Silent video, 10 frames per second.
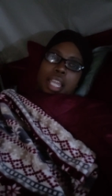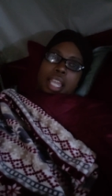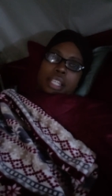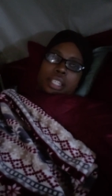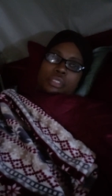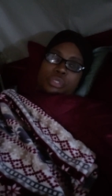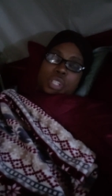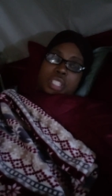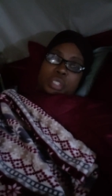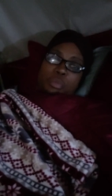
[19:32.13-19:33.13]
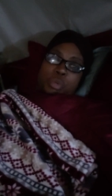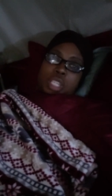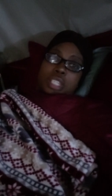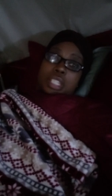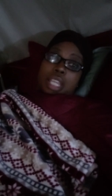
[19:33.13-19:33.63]
and in recent
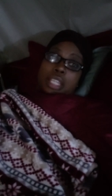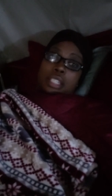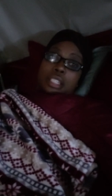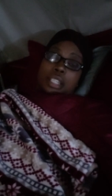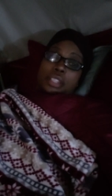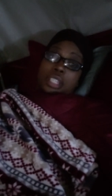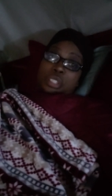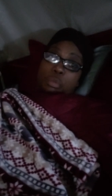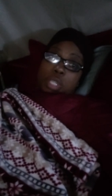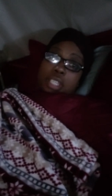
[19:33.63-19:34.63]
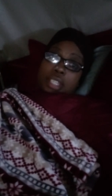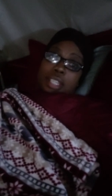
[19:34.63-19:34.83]
weeks and this week